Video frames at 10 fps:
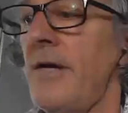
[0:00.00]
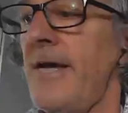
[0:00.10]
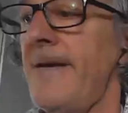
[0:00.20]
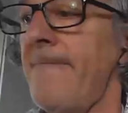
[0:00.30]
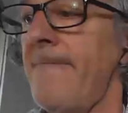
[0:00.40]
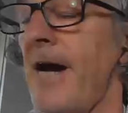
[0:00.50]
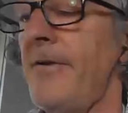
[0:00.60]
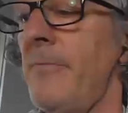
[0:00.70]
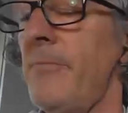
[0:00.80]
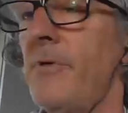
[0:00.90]
a
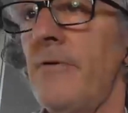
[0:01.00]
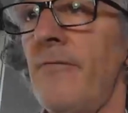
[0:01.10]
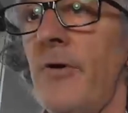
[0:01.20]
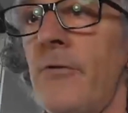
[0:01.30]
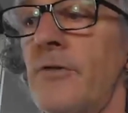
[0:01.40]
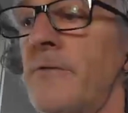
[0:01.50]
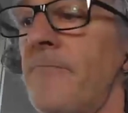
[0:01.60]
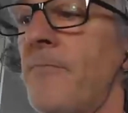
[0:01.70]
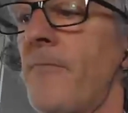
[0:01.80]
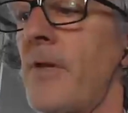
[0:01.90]
number of
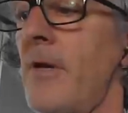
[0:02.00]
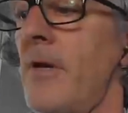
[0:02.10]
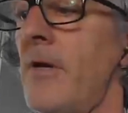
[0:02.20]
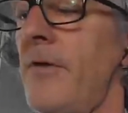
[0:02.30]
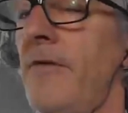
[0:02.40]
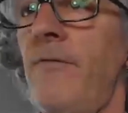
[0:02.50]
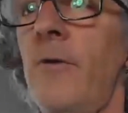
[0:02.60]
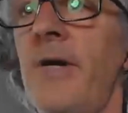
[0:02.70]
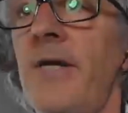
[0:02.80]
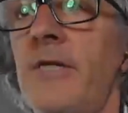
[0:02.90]
those. The
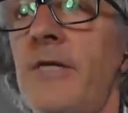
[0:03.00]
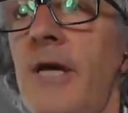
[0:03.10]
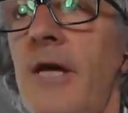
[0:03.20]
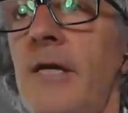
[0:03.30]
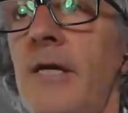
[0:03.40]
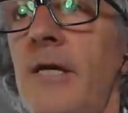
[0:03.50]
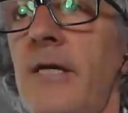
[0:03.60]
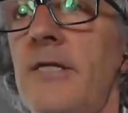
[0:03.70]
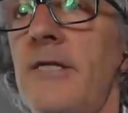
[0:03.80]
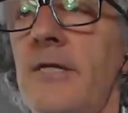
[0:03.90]
format today
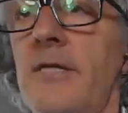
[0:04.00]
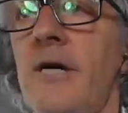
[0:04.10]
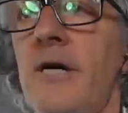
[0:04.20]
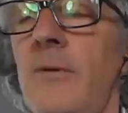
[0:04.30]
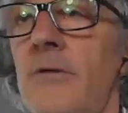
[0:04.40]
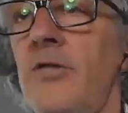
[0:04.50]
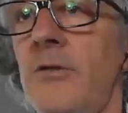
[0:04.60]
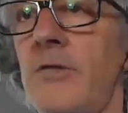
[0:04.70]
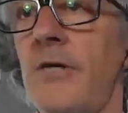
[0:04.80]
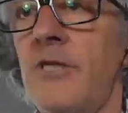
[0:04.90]
is that I'll
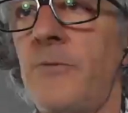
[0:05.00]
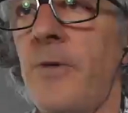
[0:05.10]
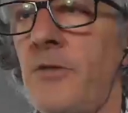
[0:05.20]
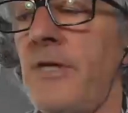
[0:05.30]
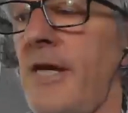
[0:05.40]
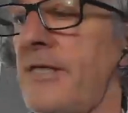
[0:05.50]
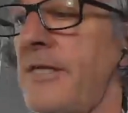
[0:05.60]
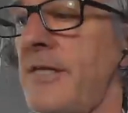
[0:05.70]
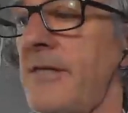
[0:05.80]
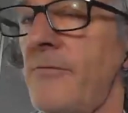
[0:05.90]
introduce our special
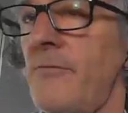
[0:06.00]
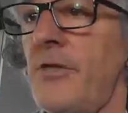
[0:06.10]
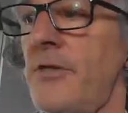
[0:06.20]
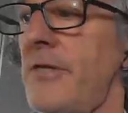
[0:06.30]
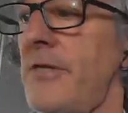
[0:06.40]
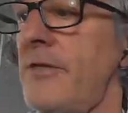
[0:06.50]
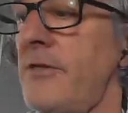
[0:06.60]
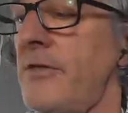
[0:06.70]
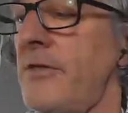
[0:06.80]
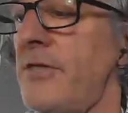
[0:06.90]
guest, Richard, in
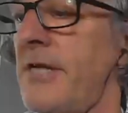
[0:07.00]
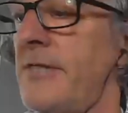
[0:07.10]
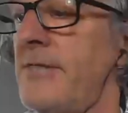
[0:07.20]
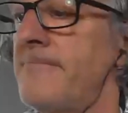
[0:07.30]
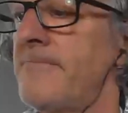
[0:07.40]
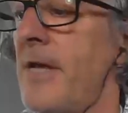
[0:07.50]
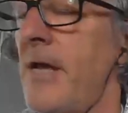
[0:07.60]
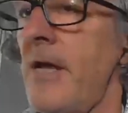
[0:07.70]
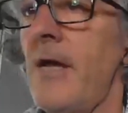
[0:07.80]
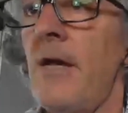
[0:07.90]
just a second.
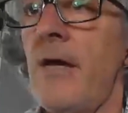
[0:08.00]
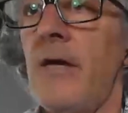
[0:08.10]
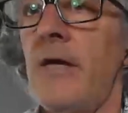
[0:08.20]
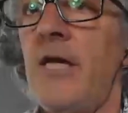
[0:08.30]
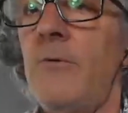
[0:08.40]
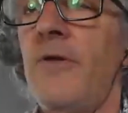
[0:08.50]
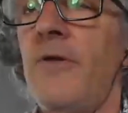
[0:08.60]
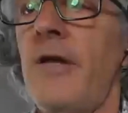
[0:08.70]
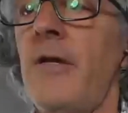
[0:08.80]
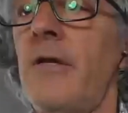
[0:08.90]

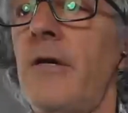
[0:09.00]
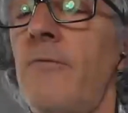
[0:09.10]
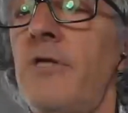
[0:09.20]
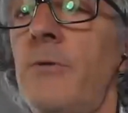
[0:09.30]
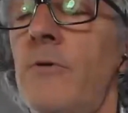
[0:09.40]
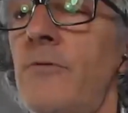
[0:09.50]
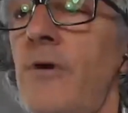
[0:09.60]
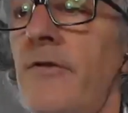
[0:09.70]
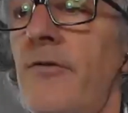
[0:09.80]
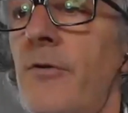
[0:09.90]
Richard will
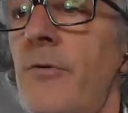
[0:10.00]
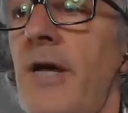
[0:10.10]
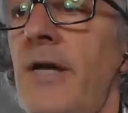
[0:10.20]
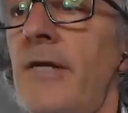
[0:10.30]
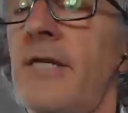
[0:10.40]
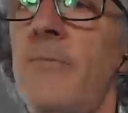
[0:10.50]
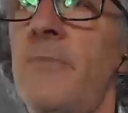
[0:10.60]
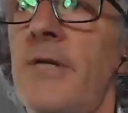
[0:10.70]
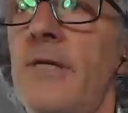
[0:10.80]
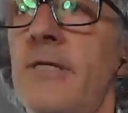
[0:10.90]
run through a
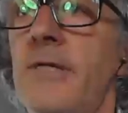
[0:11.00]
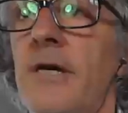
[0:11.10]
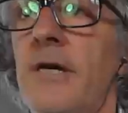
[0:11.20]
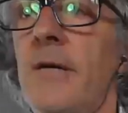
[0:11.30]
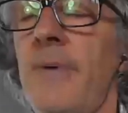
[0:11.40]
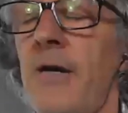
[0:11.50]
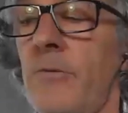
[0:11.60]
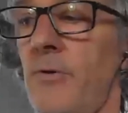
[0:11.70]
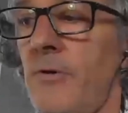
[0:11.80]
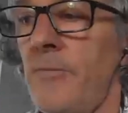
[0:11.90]
10-minute
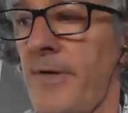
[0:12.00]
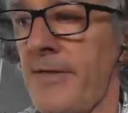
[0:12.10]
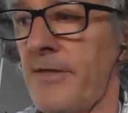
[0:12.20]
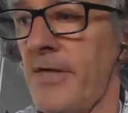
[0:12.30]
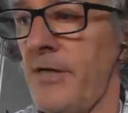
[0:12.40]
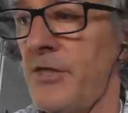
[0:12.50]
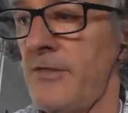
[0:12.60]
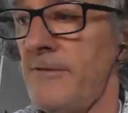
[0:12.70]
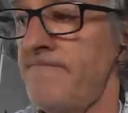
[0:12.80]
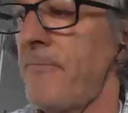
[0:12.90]
PowerPoint
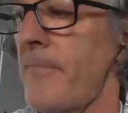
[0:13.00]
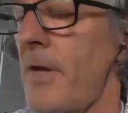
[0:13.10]
presentation,